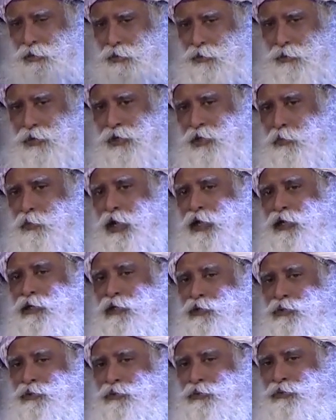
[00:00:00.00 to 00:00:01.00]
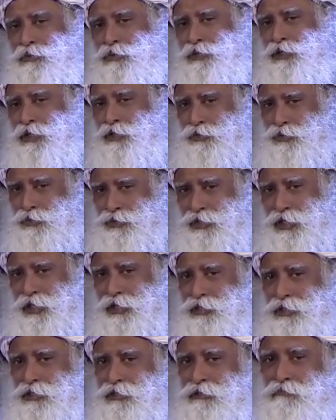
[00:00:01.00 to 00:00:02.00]
only value in a
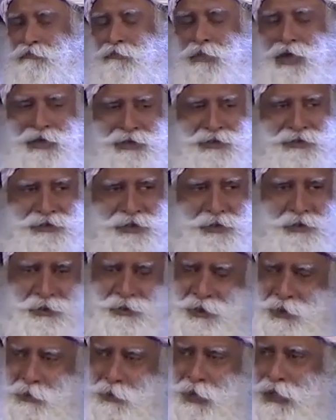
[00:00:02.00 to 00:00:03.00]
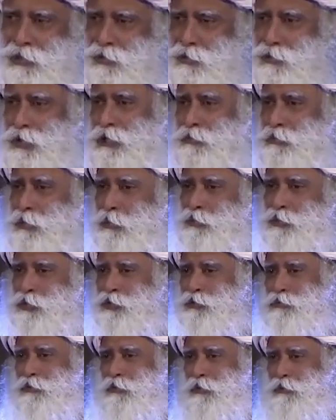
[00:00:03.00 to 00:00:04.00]
society, money is the only value, let me put
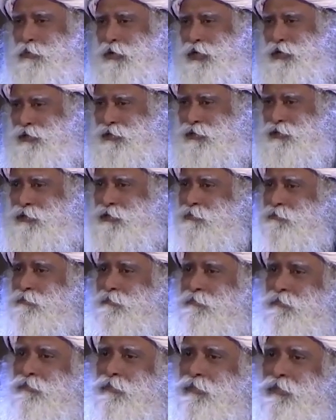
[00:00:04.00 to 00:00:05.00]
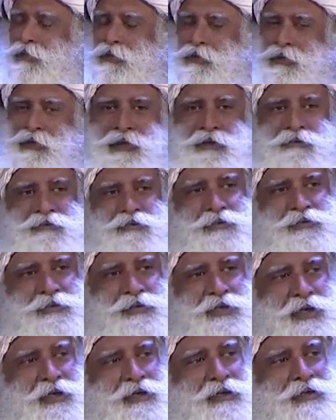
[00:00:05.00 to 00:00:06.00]
it more bluntly. If you
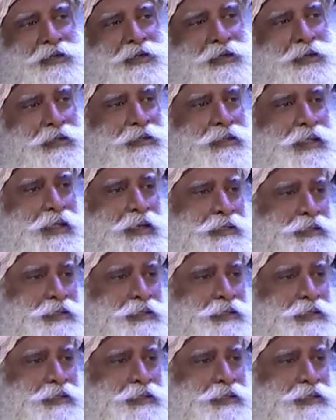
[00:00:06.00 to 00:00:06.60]
say, there